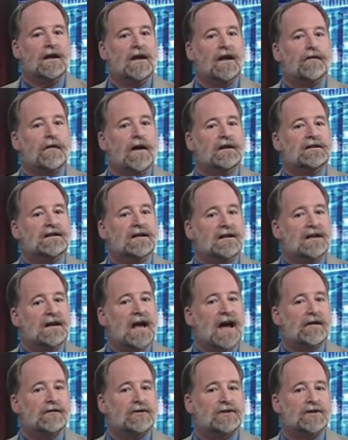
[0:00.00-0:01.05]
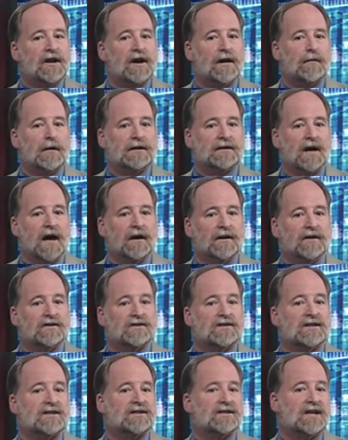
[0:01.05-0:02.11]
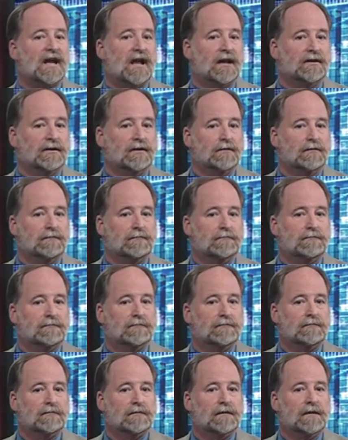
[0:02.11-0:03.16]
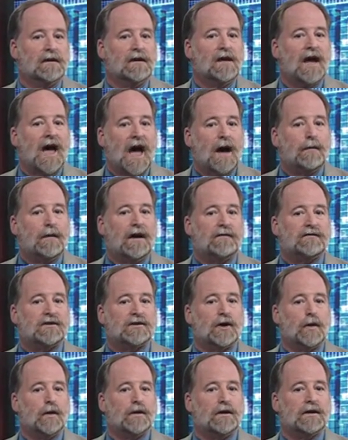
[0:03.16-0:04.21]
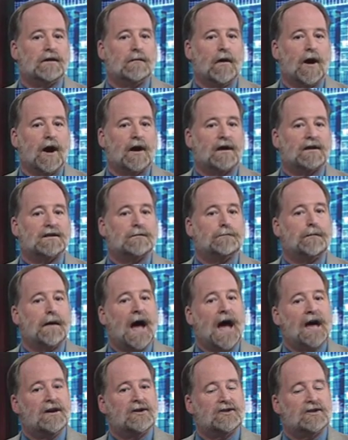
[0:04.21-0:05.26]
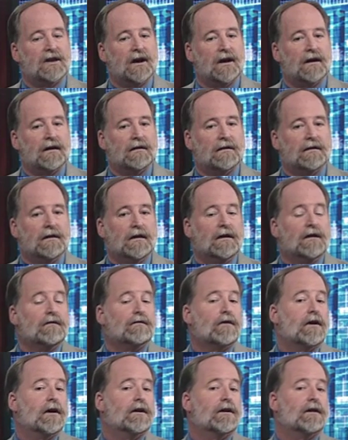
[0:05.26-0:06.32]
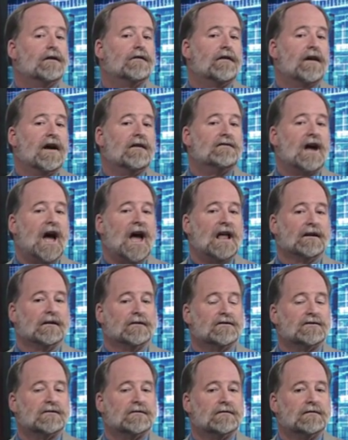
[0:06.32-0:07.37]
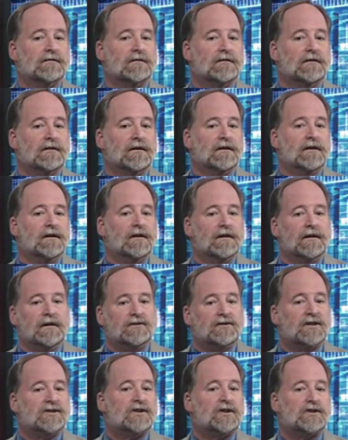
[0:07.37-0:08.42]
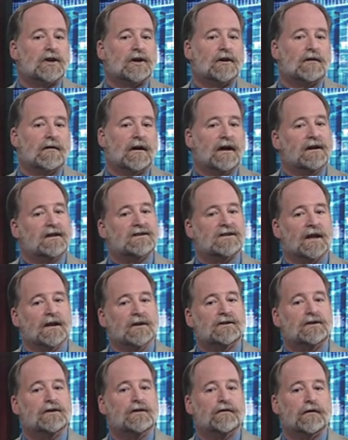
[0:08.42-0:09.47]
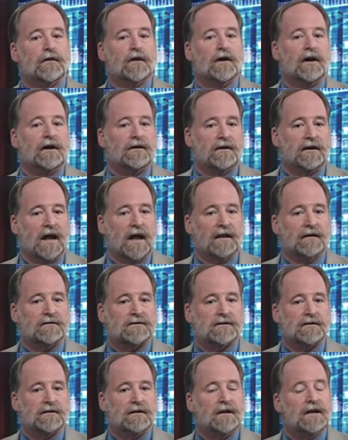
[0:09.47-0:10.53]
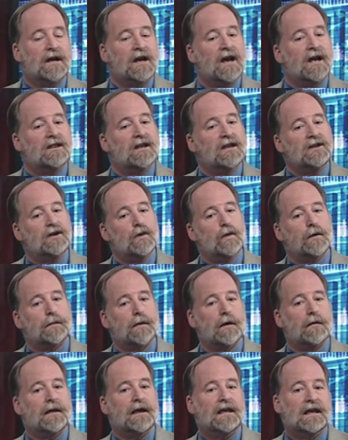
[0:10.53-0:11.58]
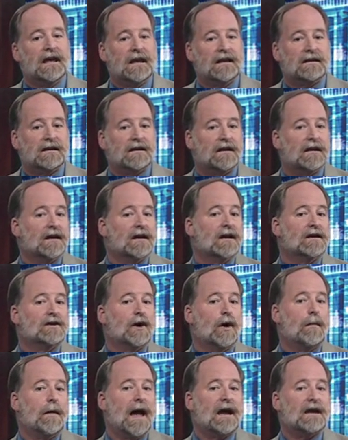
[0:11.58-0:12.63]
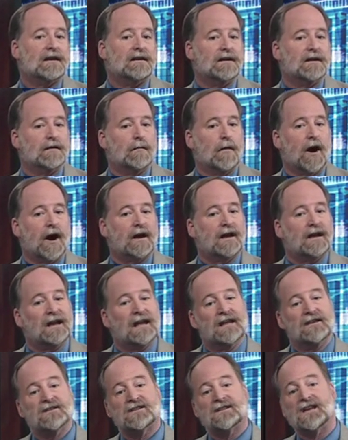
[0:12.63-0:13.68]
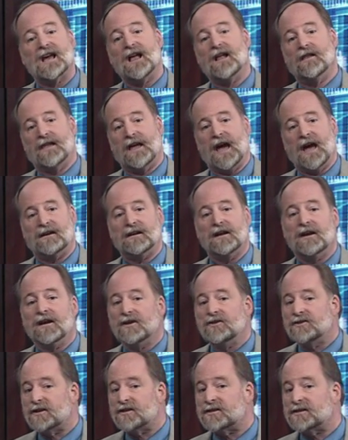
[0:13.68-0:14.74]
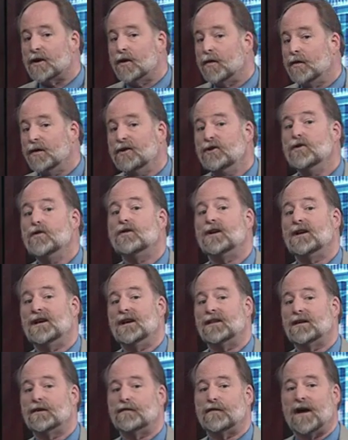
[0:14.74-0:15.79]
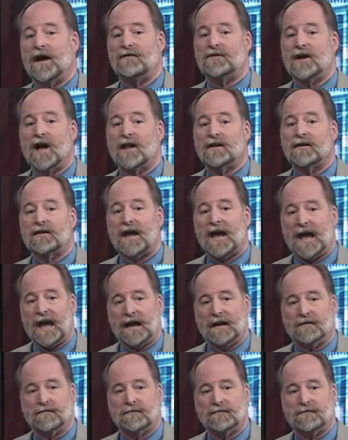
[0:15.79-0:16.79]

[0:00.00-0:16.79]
If I didn't have a share of McDonald's to sell you, I would have to go into the market to buy a share for $105, just to turn around and sell it to you for $100. And then you would probably go back into the market and sell that just so you could get the $5 gain.